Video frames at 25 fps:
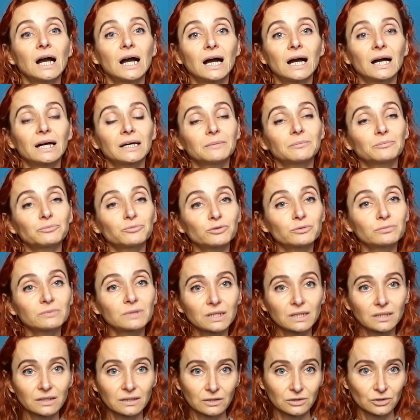I'm
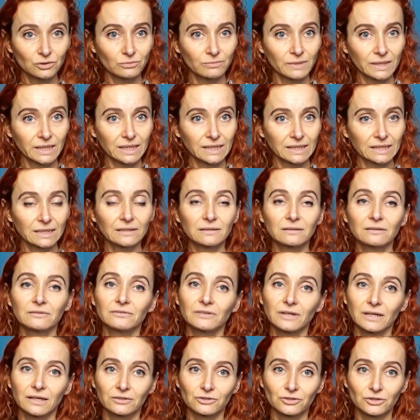probably going to make another
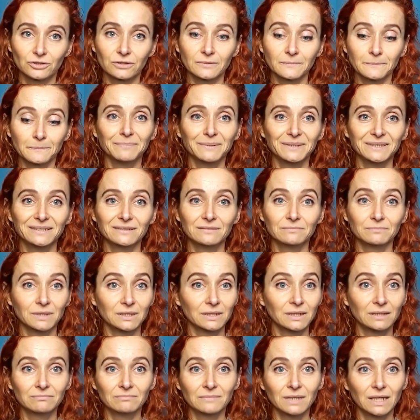version, but
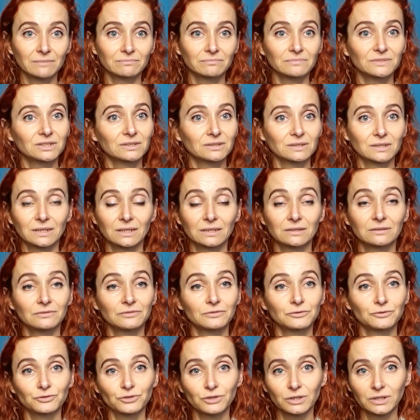I'm kind
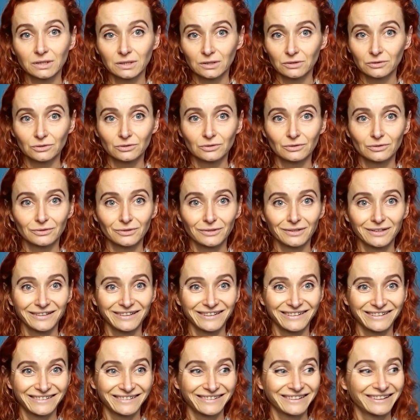of trying to
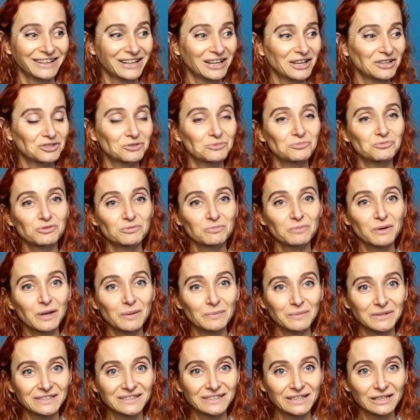prepare
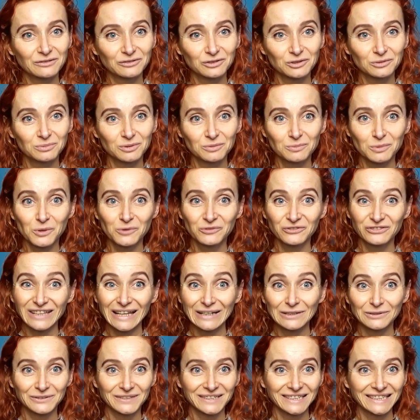myself to be more
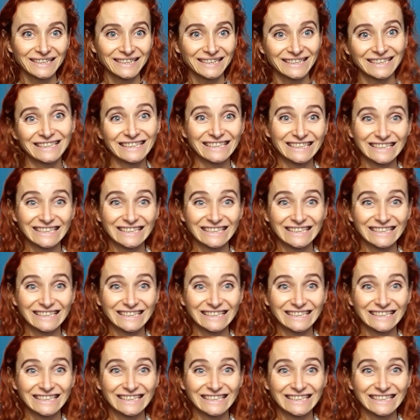flouncy,